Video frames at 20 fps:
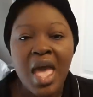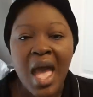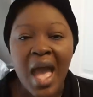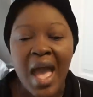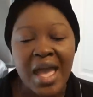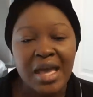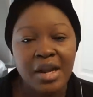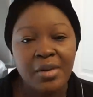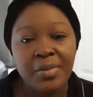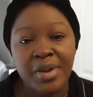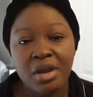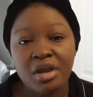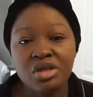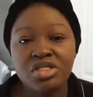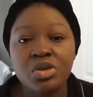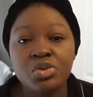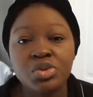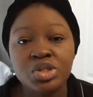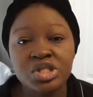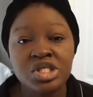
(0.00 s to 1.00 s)
I had a parent
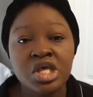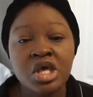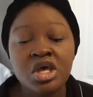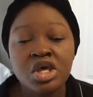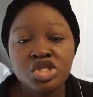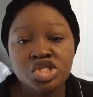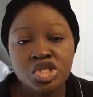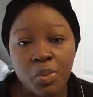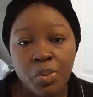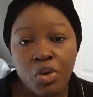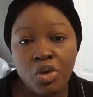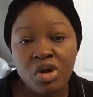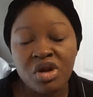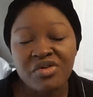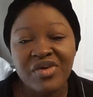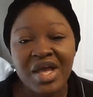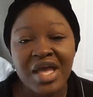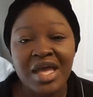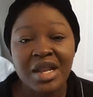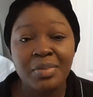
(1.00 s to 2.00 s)
that was
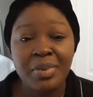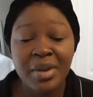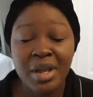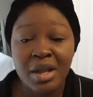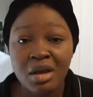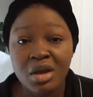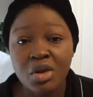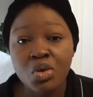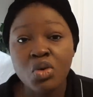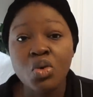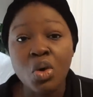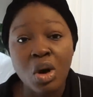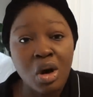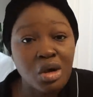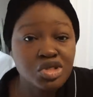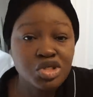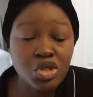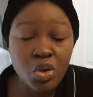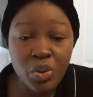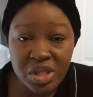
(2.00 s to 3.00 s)
supportive. I had a parent who
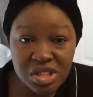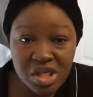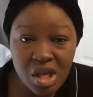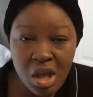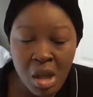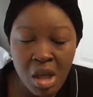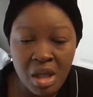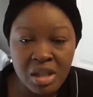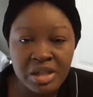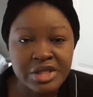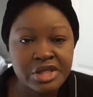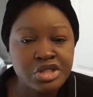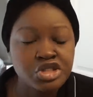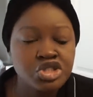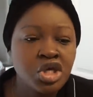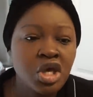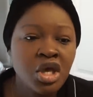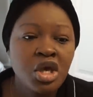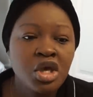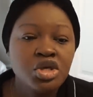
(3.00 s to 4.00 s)
also went to
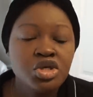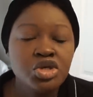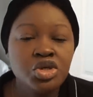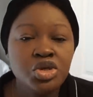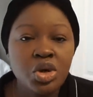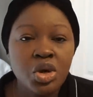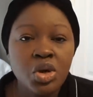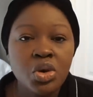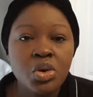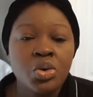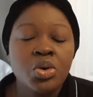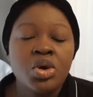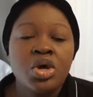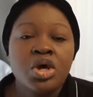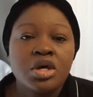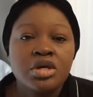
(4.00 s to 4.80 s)
college, you know.